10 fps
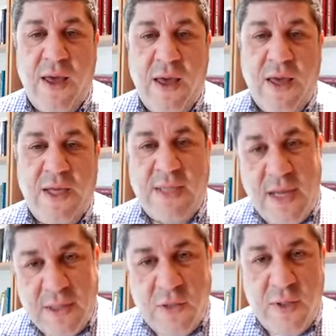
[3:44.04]
he
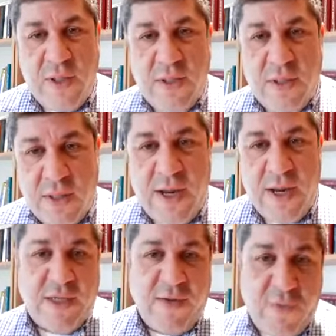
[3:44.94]
says to his son
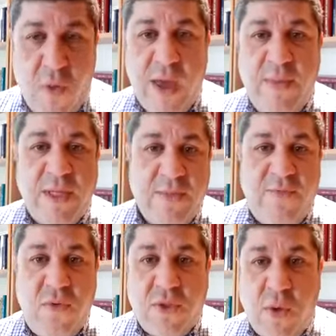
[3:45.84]
Esau, go get me some
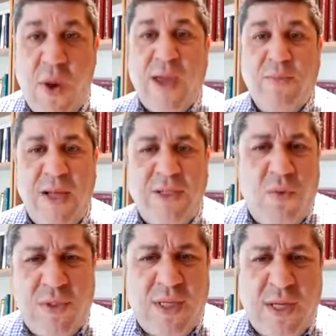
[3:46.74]
food so I can bless you.
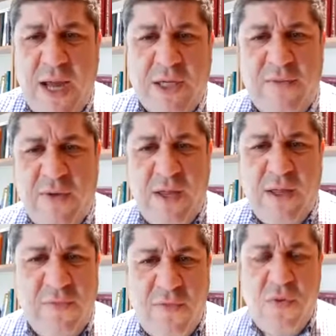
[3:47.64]
What's the connection of eating
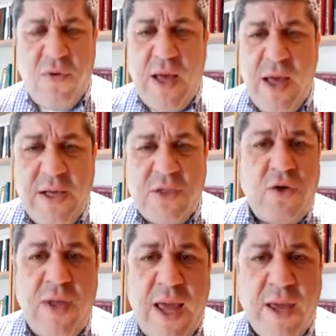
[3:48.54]
the food so
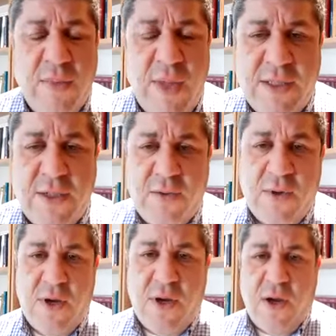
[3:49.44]
that I can bless you?
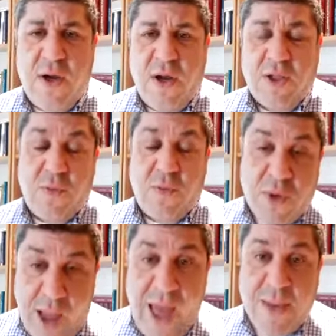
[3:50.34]
So
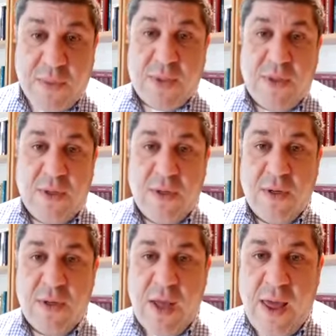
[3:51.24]
perhaps
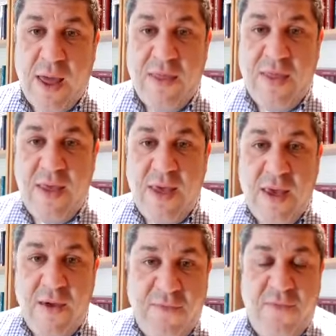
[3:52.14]
the
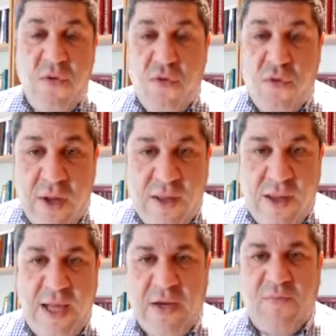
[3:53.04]
food that
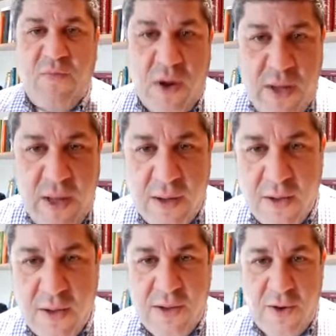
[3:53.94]
Esau brought in,
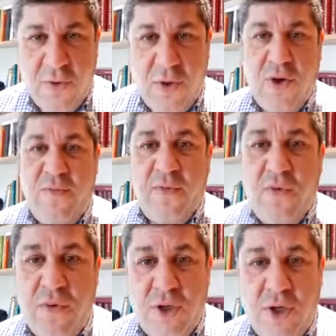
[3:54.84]
good
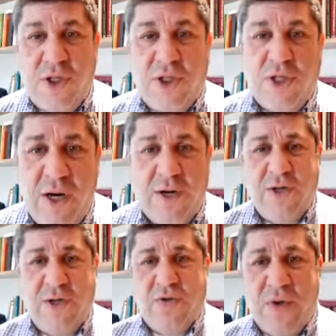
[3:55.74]
food, good cheer,
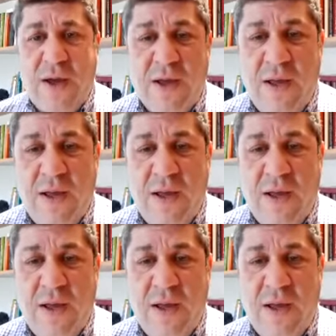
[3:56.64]
good drink,